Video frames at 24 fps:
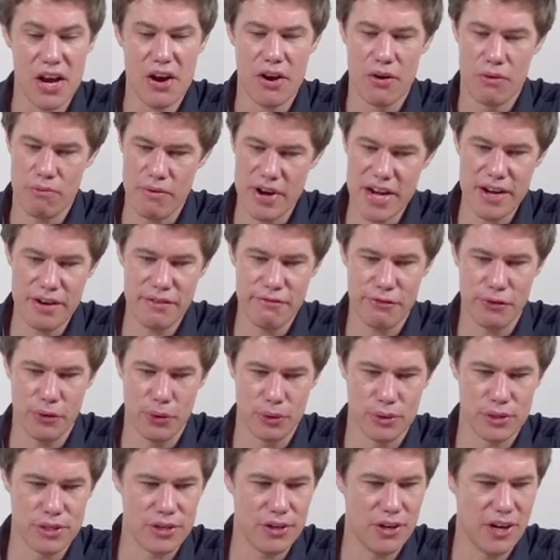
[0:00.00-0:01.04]

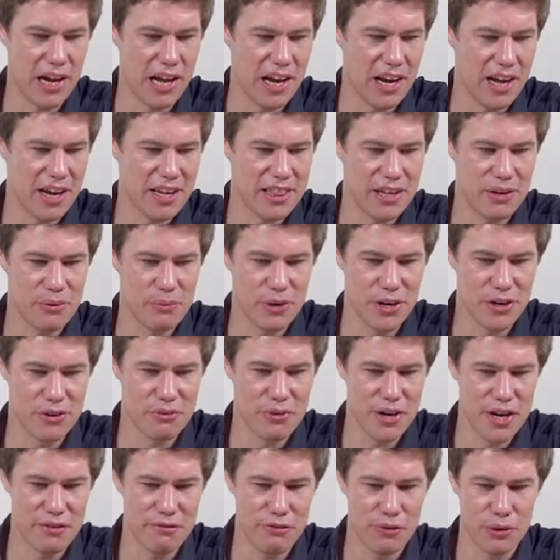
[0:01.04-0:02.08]
reinforced. Oh, I like that word
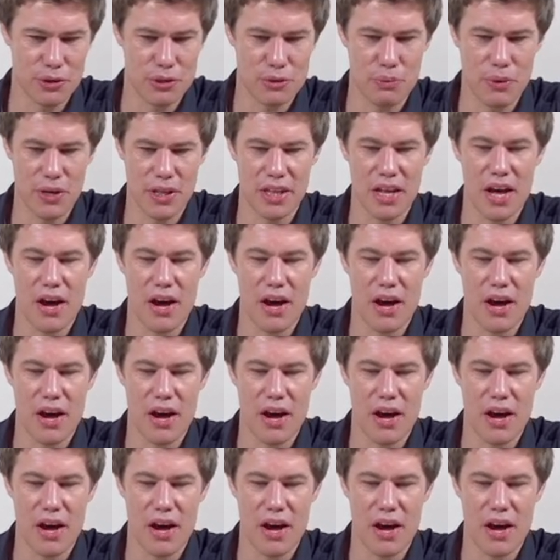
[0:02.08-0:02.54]
reinforced, with